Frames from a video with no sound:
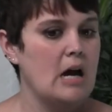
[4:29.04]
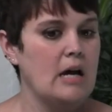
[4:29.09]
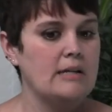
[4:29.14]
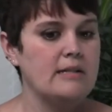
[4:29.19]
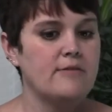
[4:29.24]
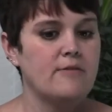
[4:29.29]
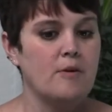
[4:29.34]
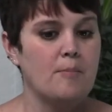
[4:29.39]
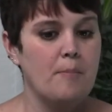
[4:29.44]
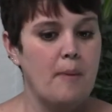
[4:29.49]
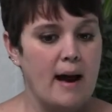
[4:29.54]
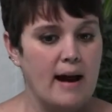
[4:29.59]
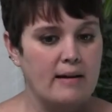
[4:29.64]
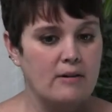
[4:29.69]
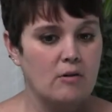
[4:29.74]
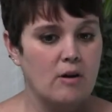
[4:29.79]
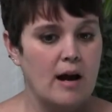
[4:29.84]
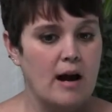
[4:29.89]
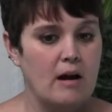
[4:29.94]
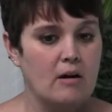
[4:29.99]
uh, different
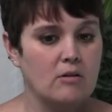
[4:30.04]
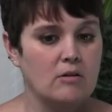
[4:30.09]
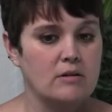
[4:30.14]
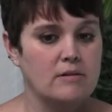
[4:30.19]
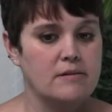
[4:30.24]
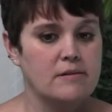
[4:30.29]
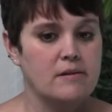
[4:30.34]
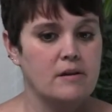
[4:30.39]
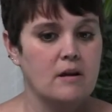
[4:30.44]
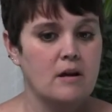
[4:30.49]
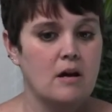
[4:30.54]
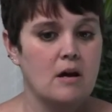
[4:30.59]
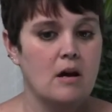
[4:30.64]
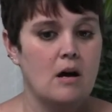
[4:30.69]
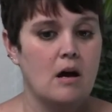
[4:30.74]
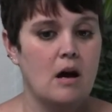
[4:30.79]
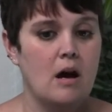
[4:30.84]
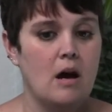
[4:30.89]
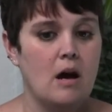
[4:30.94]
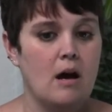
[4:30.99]
backgrounds
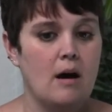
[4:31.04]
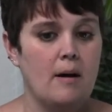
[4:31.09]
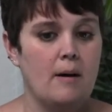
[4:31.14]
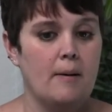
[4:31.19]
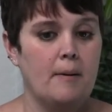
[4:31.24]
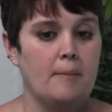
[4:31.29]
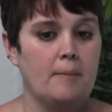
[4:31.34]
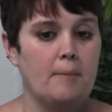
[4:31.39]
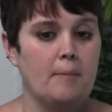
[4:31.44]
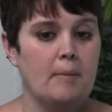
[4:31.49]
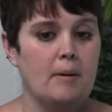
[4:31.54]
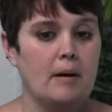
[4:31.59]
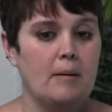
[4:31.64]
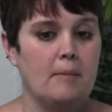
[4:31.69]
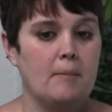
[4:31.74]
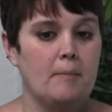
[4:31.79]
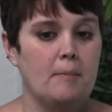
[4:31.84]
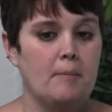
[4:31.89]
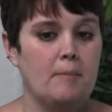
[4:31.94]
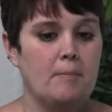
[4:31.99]
um,
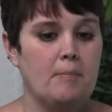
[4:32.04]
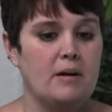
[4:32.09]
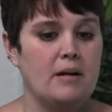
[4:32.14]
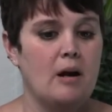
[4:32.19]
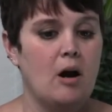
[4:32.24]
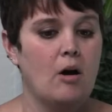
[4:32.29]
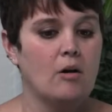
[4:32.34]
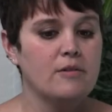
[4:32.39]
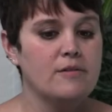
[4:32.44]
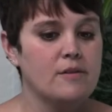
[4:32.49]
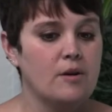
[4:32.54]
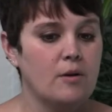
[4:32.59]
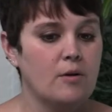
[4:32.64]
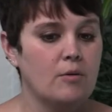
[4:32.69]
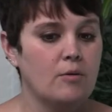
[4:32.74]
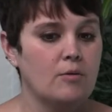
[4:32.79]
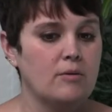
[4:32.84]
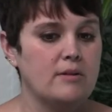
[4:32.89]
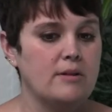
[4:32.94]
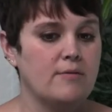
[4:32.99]
but
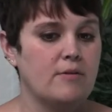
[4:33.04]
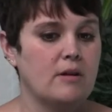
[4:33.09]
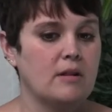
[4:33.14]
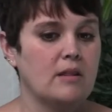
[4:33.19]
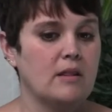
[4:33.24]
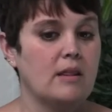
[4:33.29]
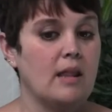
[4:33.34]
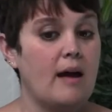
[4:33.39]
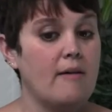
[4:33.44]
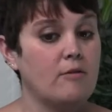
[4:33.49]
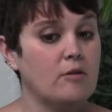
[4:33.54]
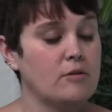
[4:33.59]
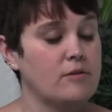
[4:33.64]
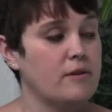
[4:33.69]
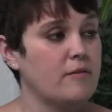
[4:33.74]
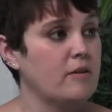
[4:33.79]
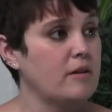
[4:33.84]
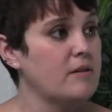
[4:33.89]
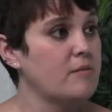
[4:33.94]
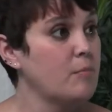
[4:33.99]
also different levels
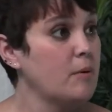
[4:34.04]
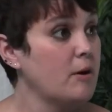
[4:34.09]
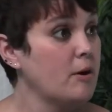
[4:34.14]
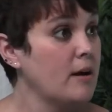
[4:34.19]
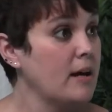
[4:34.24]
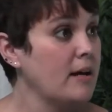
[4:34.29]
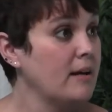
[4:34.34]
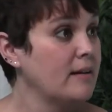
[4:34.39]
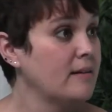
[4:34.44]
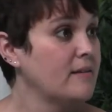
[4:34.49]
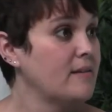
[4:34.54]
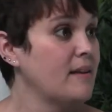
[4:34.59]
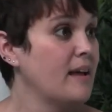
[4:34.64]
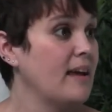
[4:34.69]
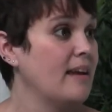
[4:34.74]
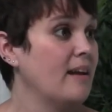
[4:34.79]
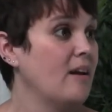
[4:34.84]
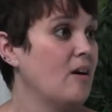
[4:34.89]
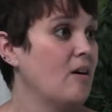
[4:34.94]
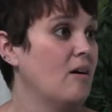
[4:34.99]
of experience
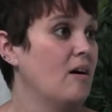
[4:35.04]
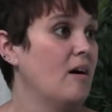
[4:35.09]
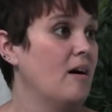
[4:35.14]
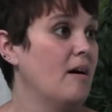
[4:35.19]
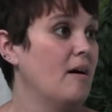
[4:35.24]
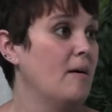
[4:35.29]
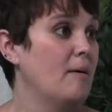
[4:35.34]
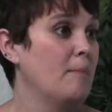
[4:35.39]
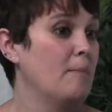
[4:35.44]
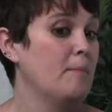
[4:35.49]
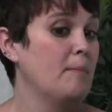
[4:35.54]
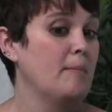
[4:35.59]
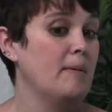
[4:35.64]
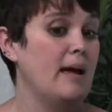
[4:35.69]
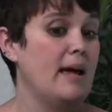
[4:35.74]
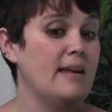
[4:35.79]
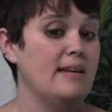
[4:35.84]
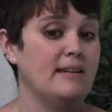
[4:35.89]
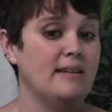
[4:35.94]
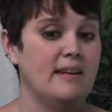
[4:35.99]
and um,
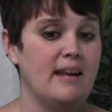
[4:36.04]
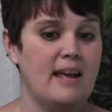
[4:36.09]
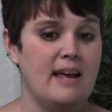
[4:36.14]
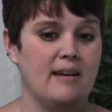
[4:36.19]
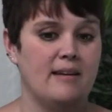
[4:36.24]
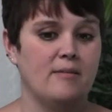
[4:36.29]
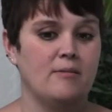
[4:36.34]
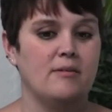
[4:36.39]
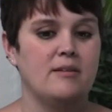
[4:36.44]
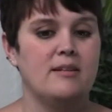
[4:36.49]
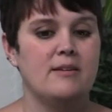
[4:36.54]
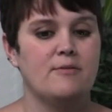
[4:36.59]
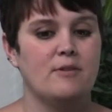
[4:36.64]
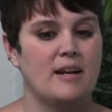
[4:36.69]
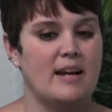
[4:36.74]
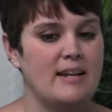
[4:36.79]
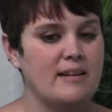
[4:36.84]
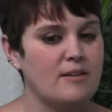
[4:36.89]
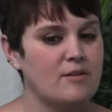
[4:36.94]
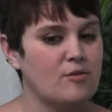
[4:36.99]
and and
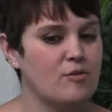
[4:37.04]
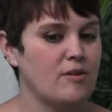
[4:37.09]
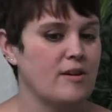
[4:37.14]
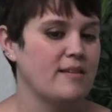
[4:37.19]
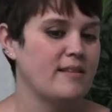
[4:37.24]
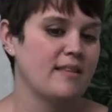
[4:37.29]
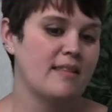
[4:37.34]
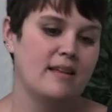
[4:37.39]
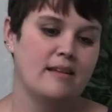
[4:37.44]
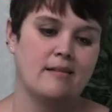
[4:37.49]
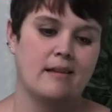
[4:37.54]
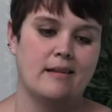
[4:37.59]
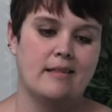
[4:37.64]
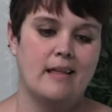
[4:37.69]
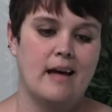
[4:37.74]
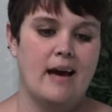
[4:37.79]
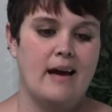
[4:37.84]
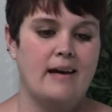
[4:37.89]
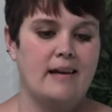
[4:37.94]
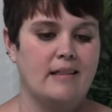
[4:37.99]
different mm-hmm. industries mm-hmm. and things like
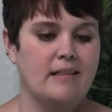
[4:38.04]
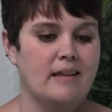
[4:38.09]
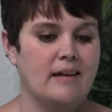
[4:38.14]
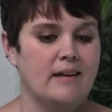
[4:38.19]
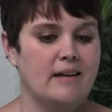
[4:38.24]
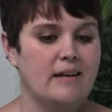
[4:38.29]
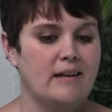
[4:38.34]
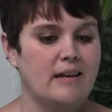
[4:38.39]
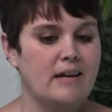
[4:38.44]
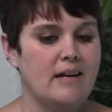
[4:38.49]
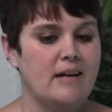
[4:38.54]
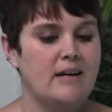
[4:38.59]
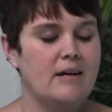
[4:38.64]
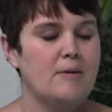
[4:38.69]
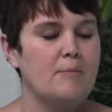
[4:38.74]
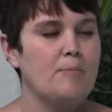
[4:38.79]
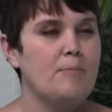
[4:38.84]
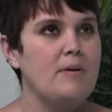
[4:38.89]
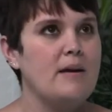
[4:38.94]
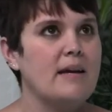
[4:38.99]
that, and that
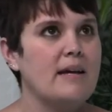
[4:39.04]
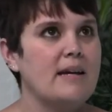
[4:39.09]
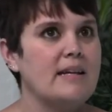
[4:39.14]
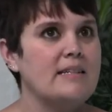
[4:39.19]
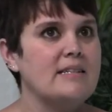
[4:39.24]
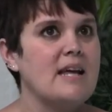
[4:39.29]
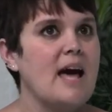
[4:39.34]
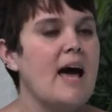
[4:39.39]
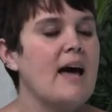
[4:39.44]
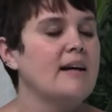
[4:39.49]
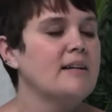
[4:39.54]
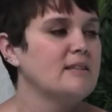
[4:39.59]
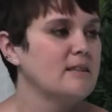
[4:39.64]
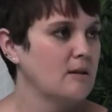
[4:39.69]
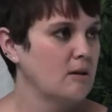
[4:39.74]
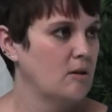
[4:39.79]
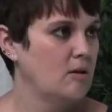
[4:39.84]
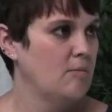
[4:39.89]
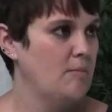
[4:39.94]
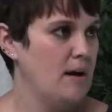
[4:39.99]
being
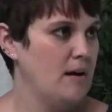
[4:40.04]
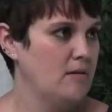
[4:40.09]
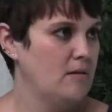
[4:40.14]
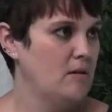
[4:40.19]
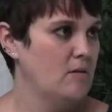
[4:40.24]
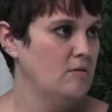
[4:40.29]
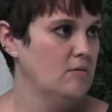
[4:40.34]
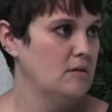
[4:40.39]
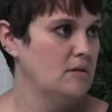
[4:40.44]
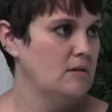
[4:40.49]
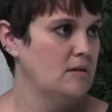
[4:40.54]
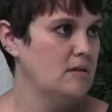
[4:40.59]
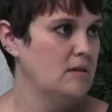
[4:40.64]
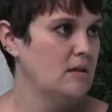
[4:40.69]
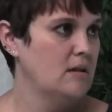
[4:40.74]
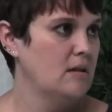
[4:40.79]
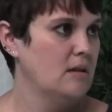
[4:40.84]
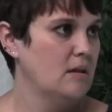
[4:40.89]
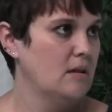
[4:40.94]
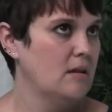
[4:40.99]
intentional about those
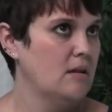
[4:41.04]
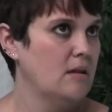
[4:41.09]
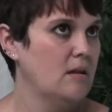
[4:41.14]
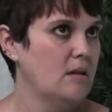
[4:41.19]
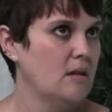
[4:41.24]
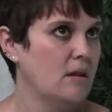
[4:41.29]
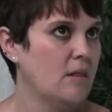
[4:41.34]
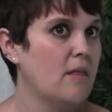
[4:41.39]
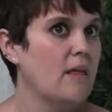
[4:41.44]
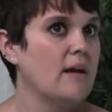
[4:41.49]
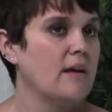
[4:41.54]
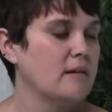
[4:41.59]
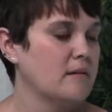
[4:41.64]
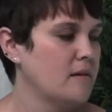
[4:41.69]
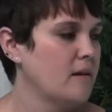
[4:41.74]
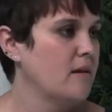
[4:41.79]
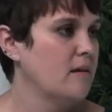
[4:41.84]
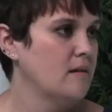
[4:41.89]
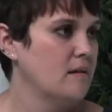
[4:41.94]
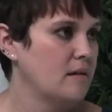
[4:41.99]

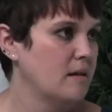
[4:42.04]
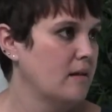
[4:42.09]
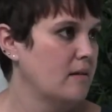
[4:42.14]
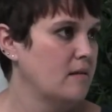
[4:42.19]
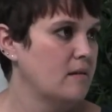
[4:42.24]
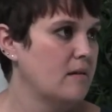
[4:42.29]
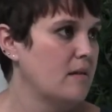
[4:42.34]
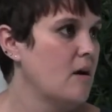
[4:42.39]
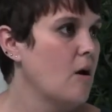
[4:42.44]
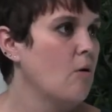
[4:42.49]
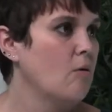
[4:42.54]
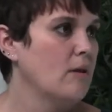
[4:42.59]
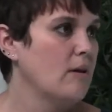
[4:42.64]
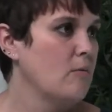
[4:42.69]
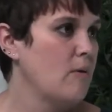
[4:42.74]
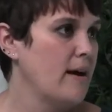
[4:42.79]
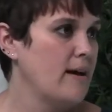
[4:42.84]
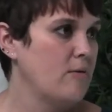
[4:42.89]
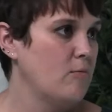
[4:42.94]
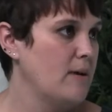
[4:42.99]
things is is the only
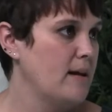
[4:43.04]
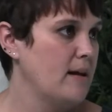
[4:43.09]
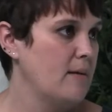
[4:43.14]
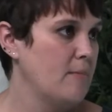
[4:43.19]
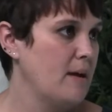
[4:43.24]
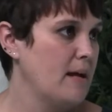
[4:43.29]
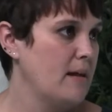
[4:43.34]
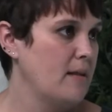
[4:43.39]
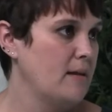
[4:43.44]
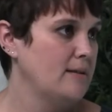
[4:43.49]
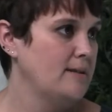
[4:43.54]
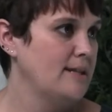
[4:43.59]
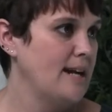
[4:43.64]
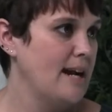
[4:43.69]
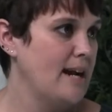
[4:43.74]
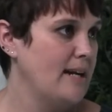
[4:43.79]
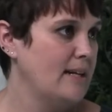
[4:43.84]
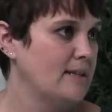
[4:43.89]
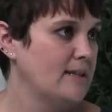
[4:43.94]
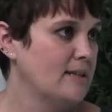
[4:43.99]
way we can make
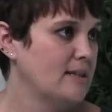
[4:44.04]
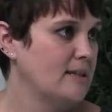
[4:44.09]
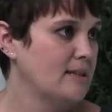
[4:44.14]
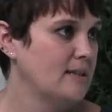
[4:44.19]
change.